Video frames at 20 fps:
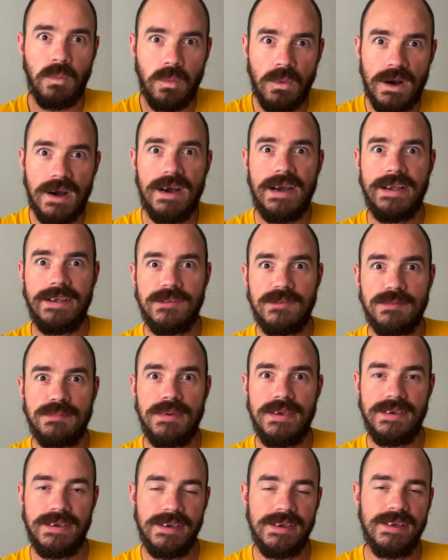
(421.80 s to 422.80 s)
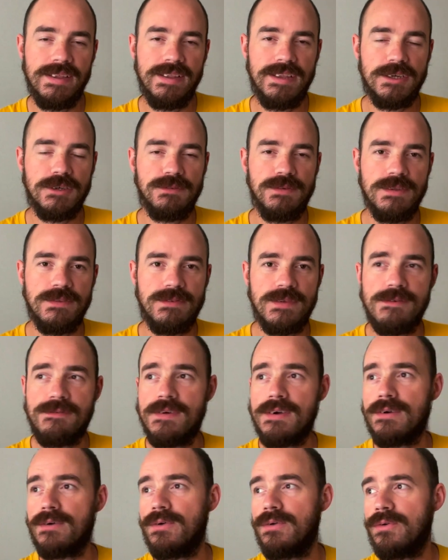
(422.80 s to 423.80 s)
why speaking English feels
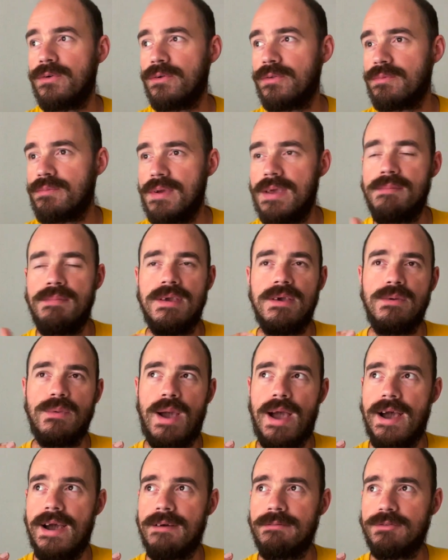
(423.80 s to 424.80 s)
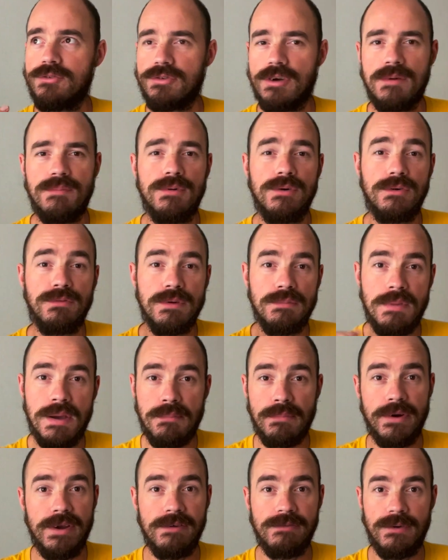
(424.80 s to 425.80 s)
difficult, maybe you have trouble
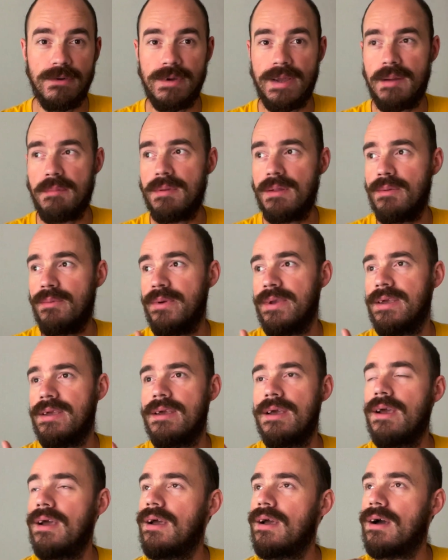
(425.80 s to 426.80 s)
remembering vocabulary,